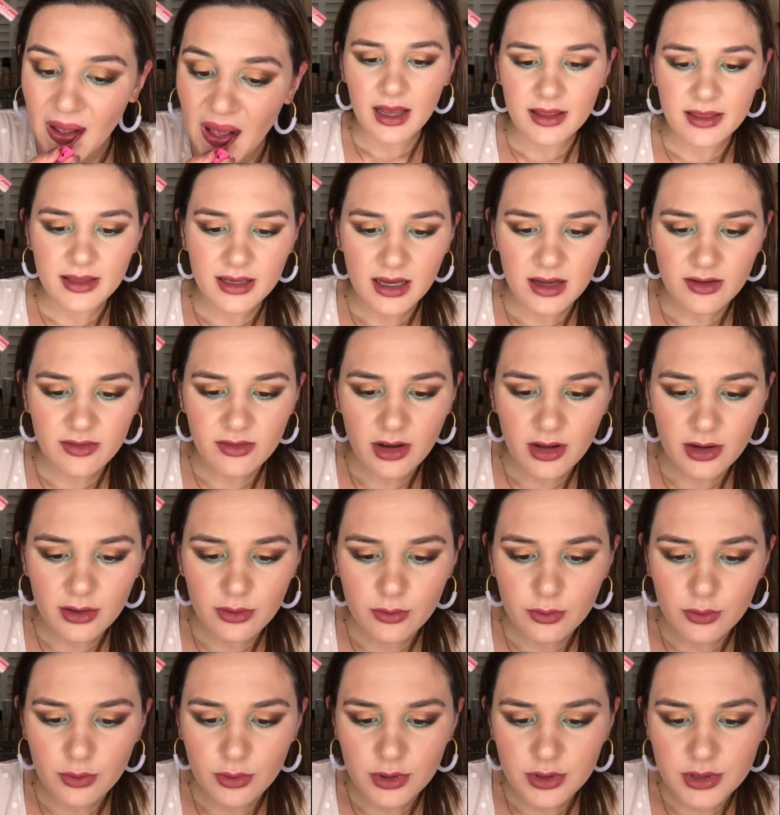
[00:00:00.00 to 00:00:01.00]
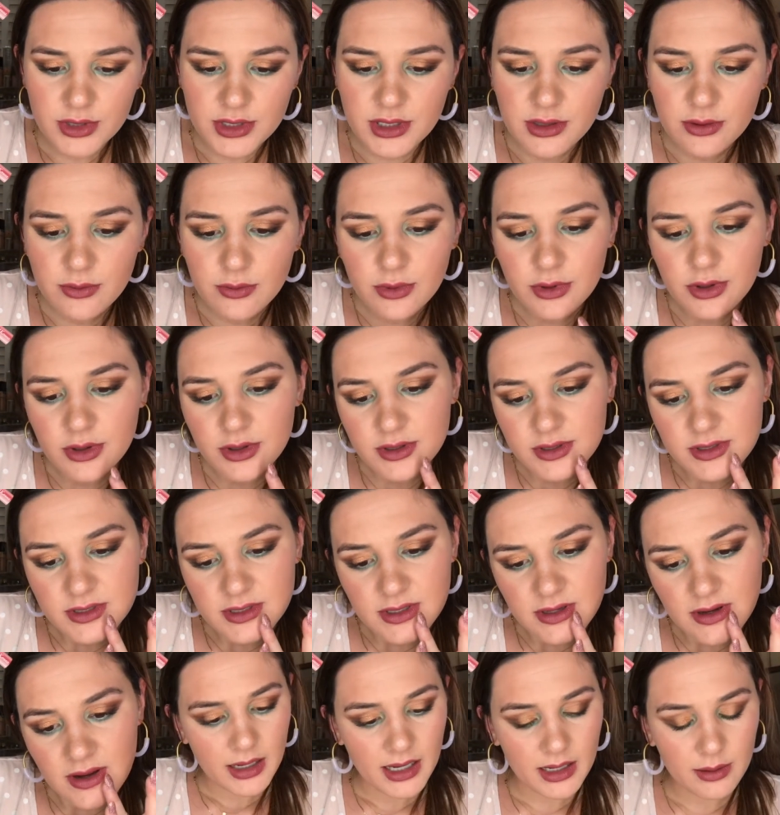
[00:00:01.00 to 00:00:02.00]
think I've gotten worse and
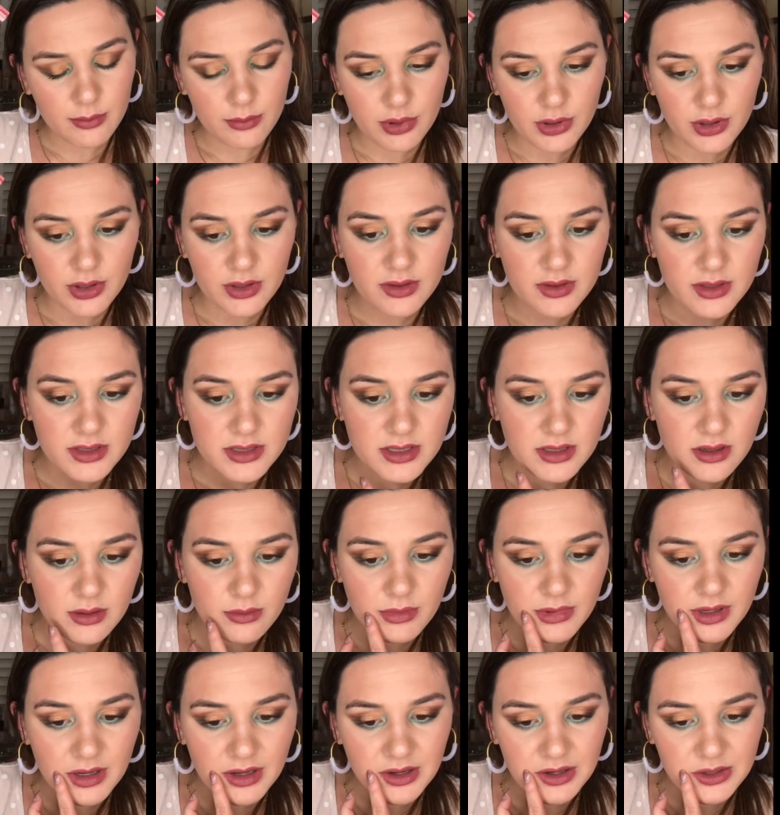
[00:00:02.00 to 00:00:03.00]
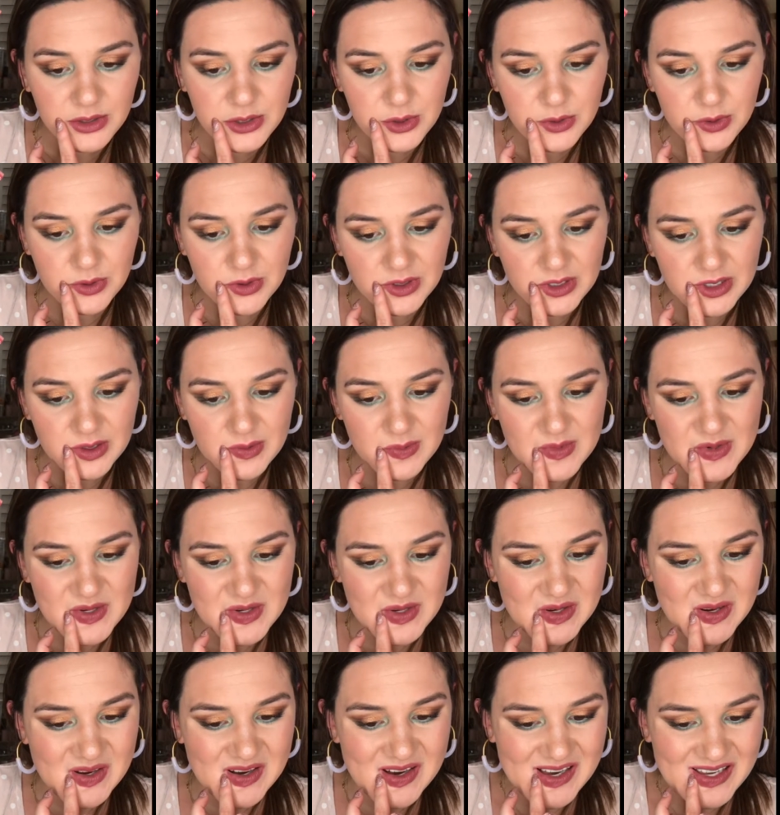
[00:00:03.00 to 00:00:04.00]
worse at putting this on my actual lips
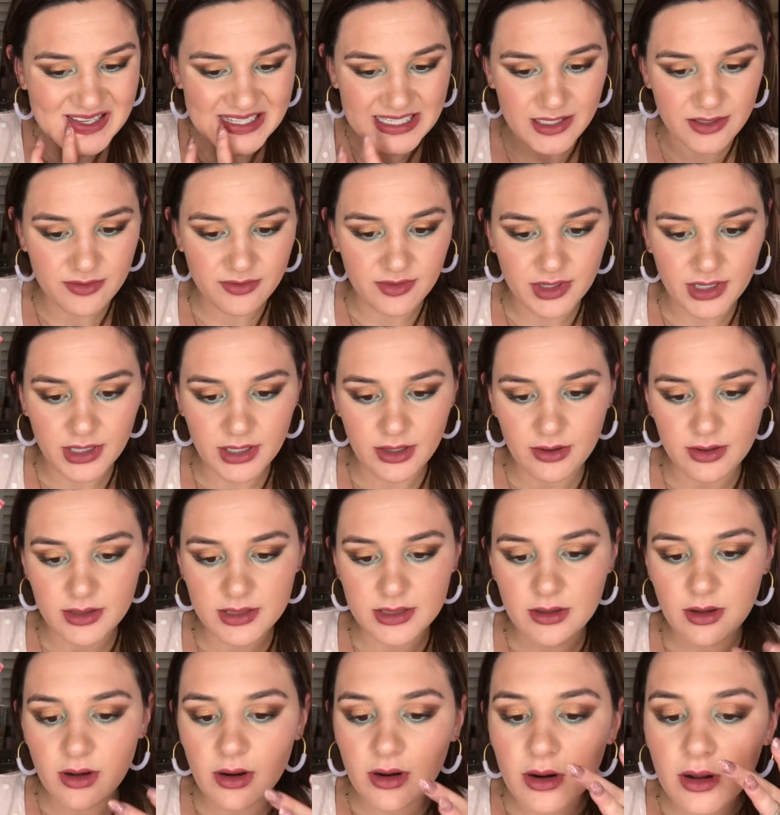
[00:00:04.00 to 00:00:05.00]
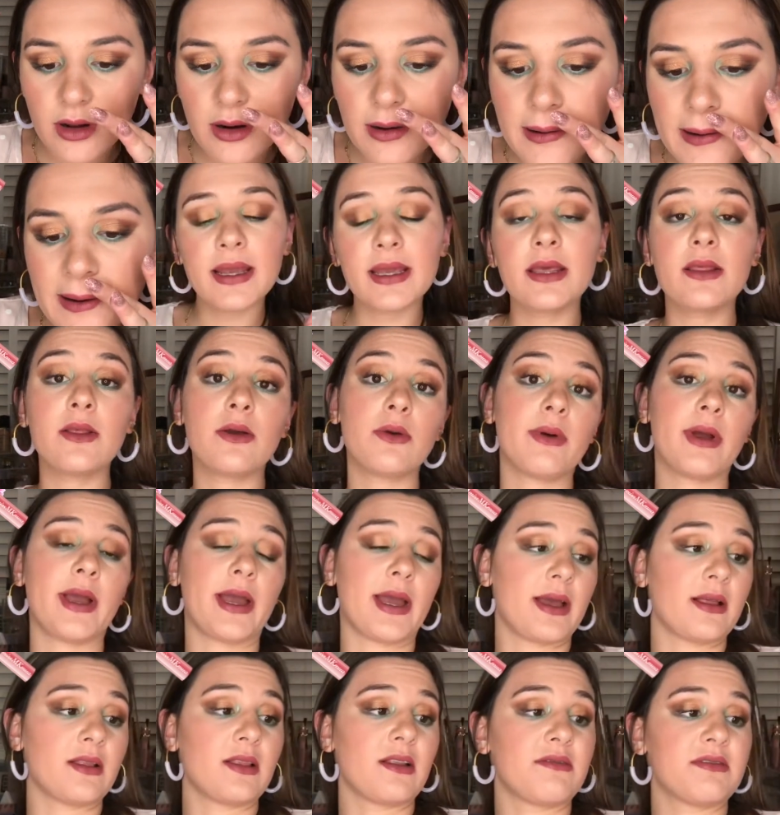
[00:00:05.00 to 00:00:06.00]
as this video has gone on. Either way,
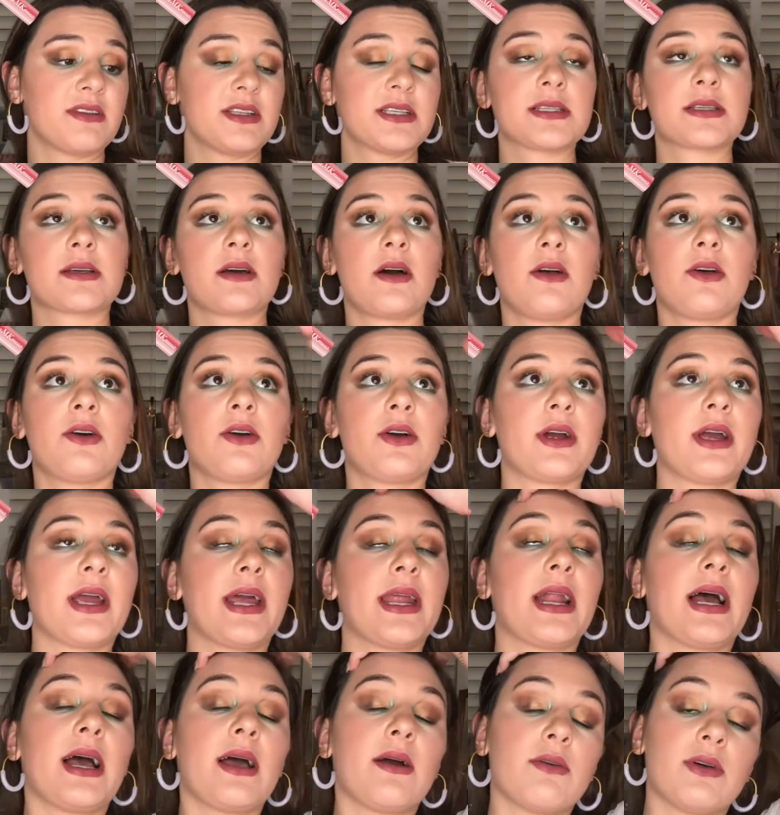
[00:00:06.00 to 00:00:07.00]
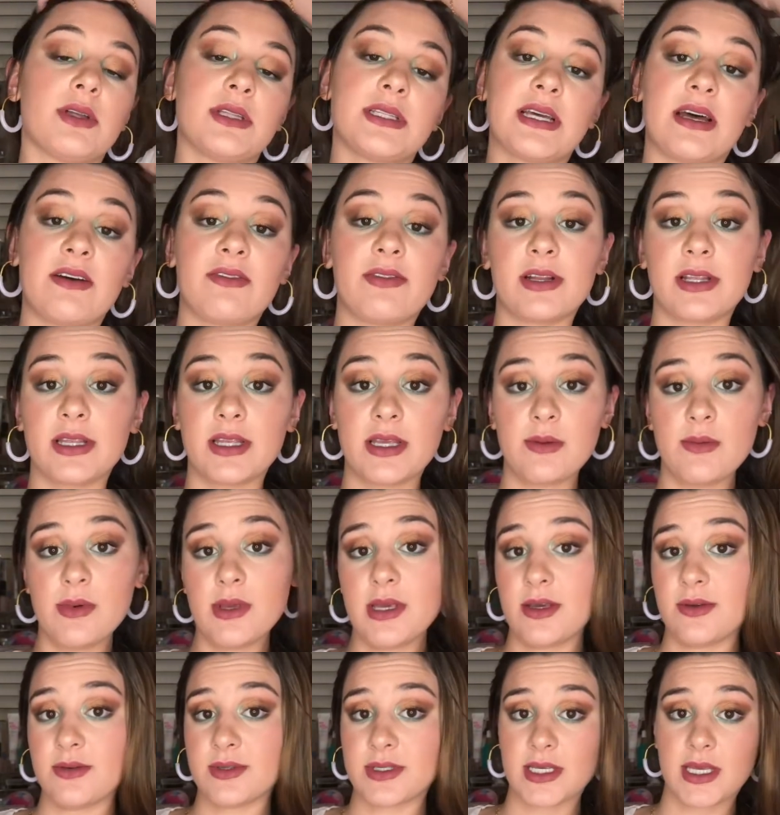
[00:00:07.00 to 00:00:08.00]
I love this color and I will definitely be
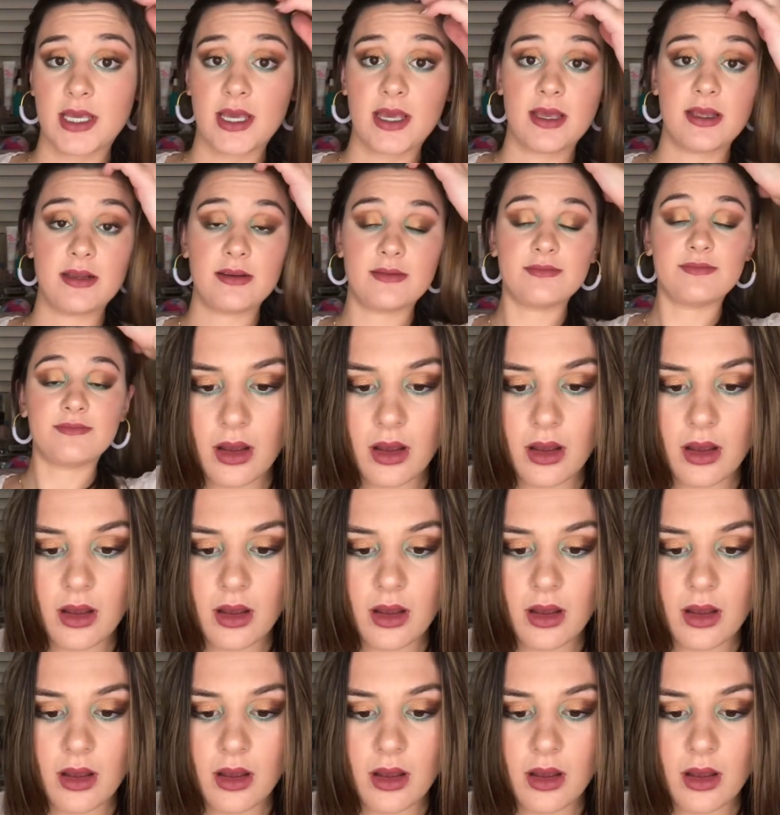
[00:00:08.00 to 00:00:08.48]
using it.